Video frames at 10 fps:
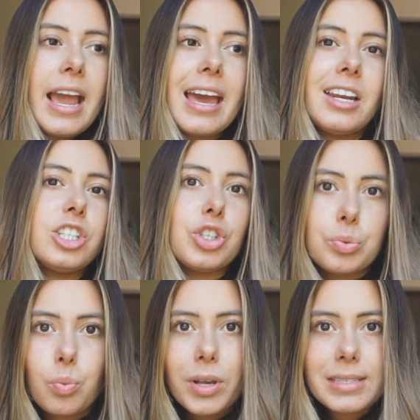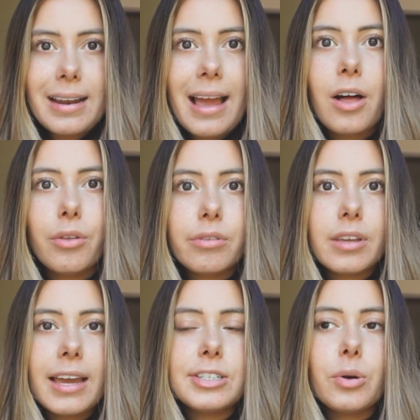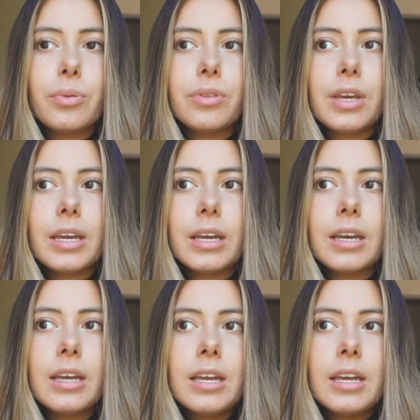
and it just wasn't healthy. I don't think